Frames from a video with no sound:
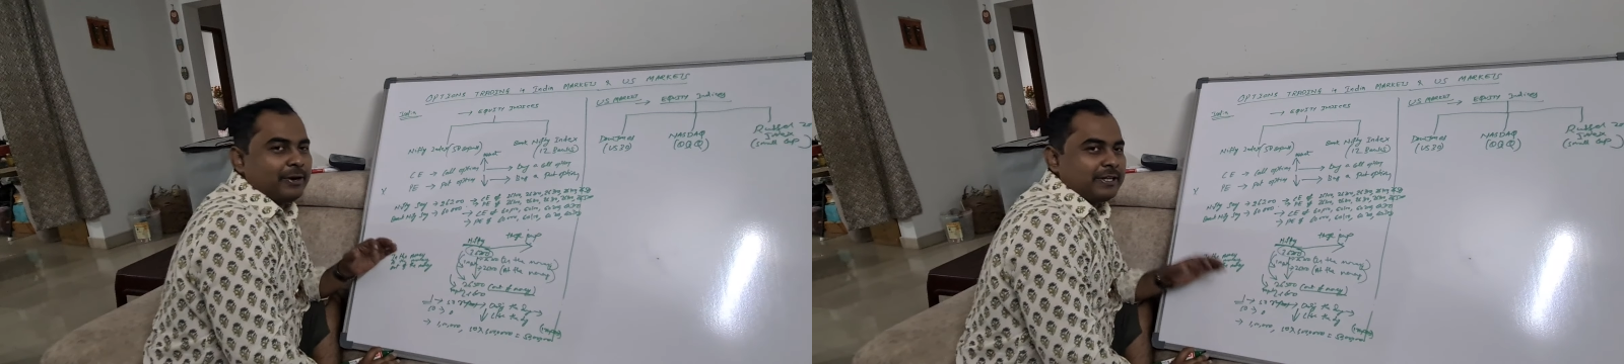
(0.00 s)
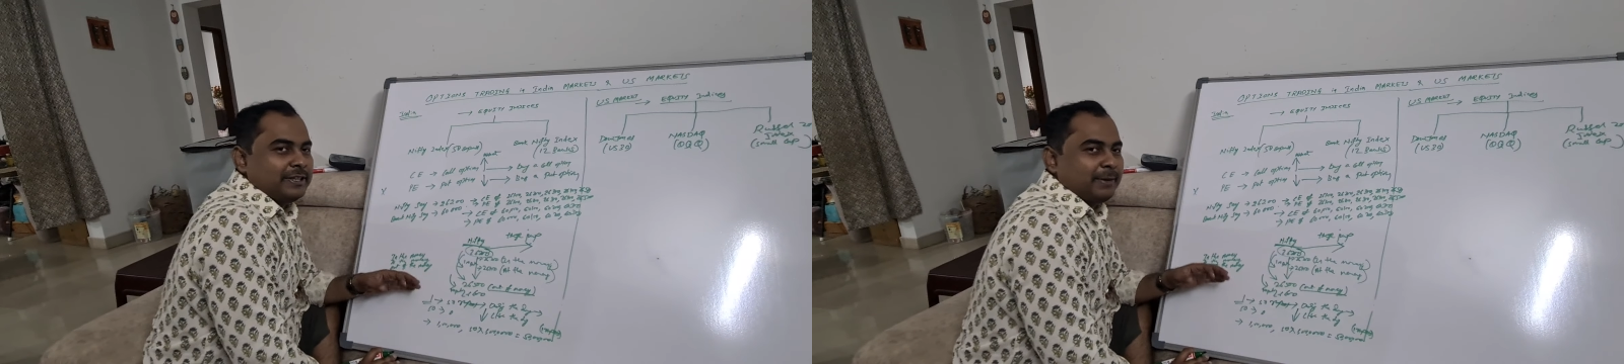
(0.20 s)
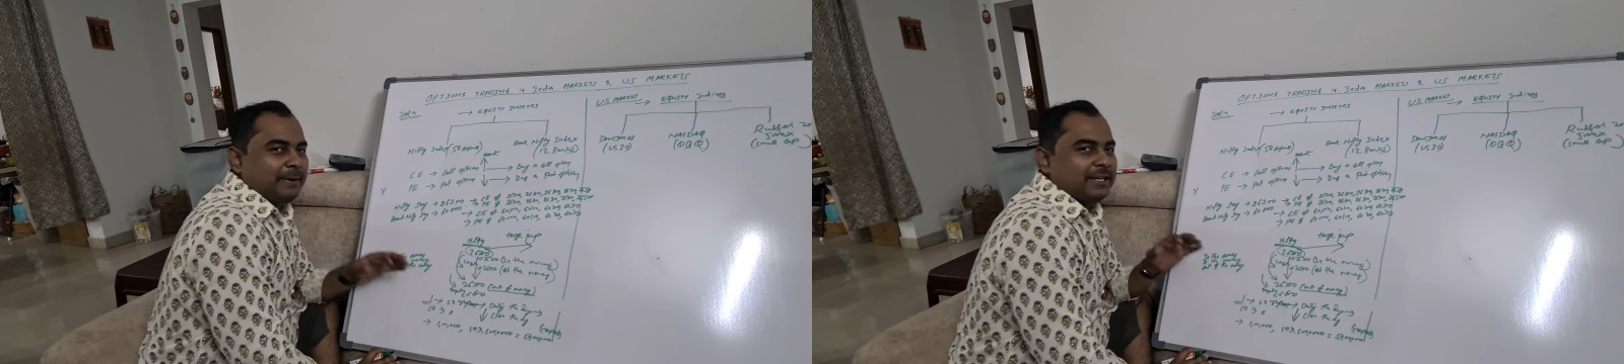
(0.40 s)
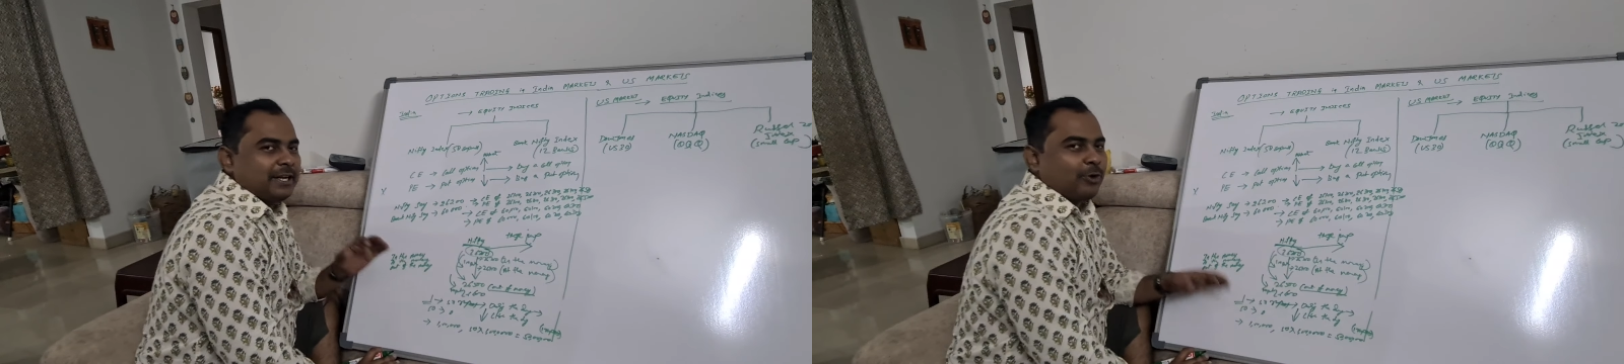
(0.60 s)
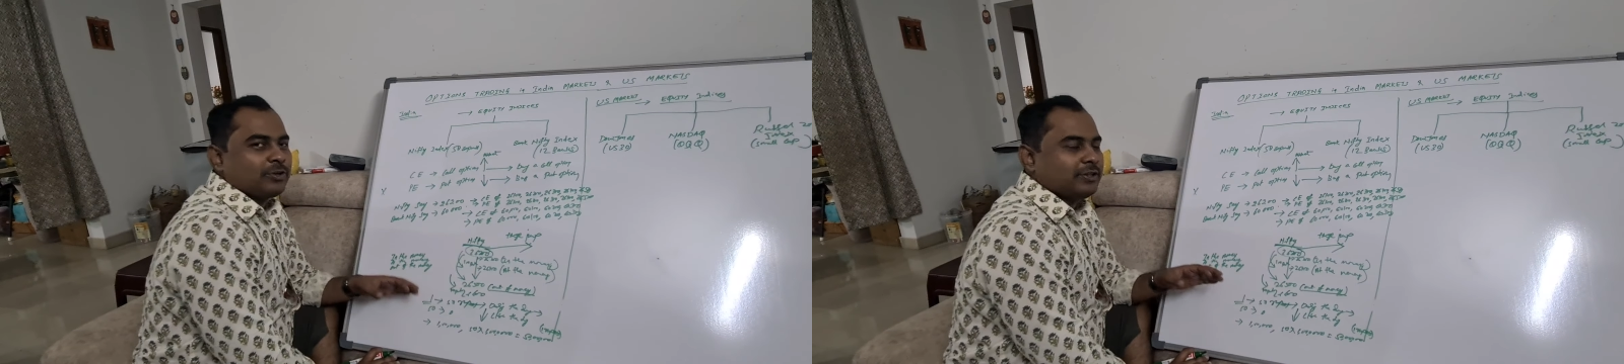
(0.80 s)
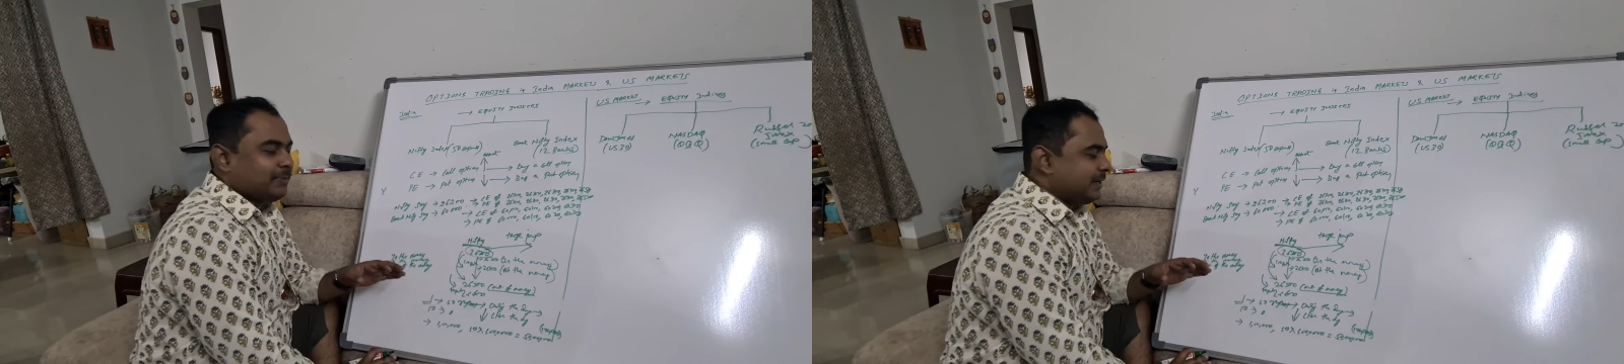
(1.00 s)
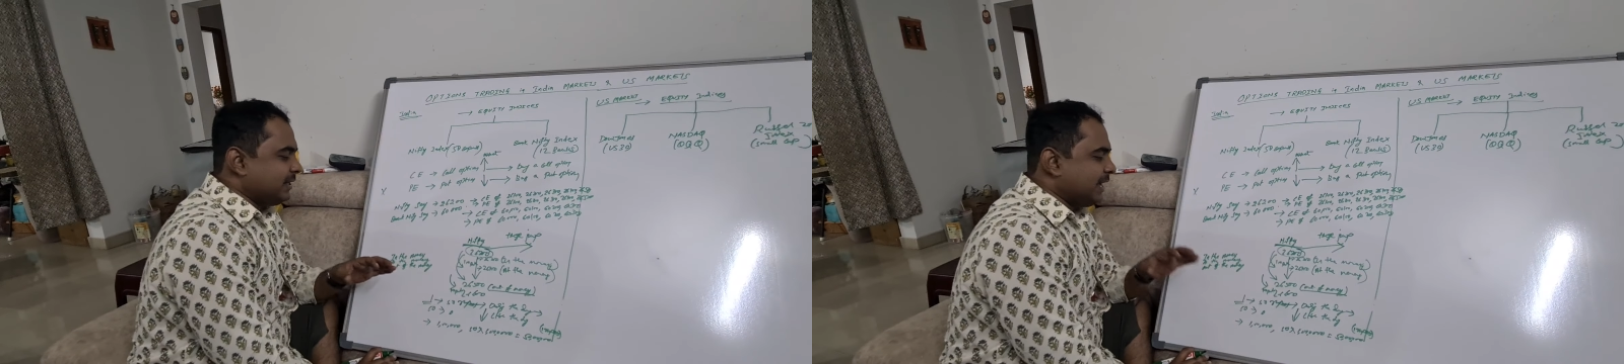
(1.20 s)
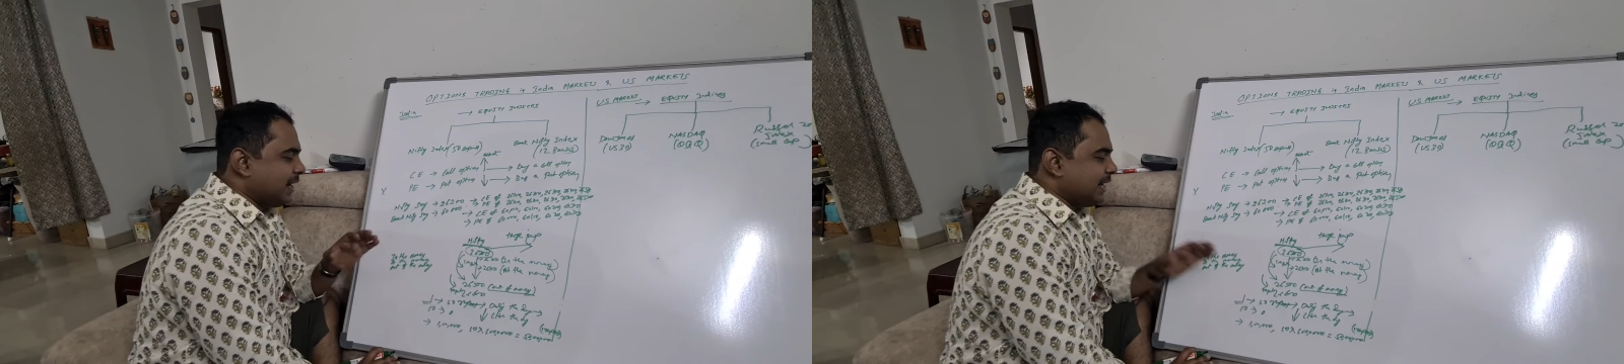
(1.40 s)
in the money, out of the money,
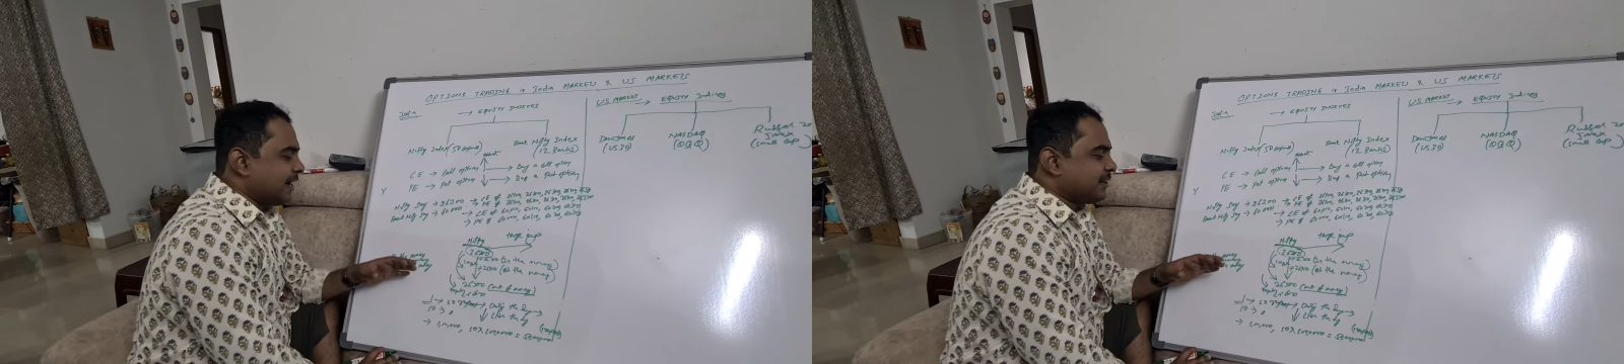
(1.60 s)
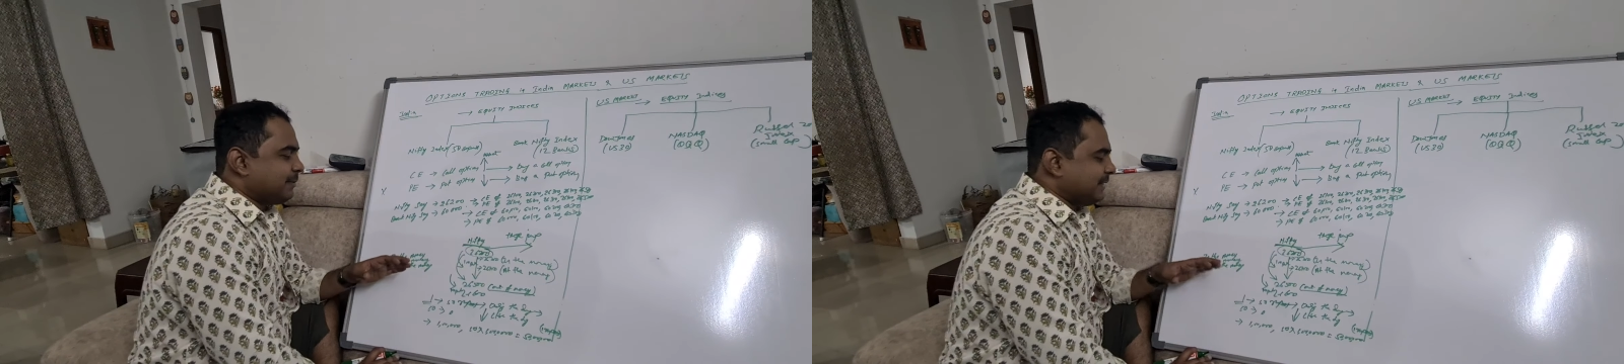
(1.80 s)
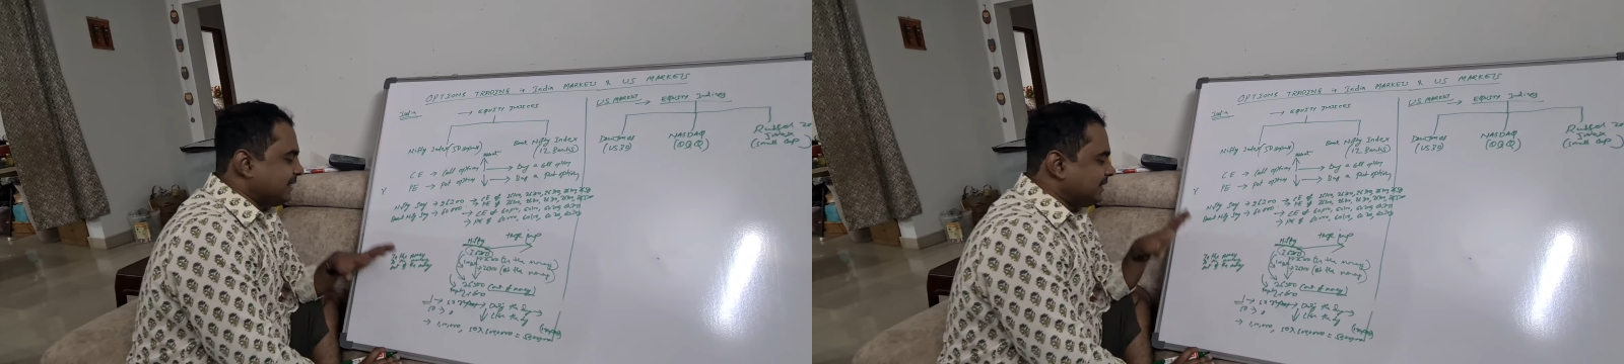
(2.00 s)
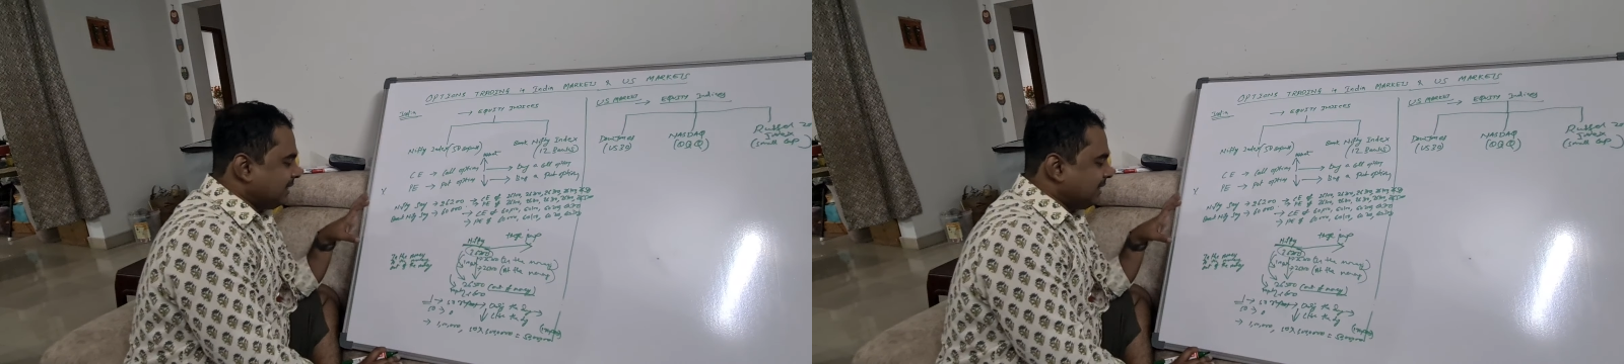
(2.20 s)
and at the money.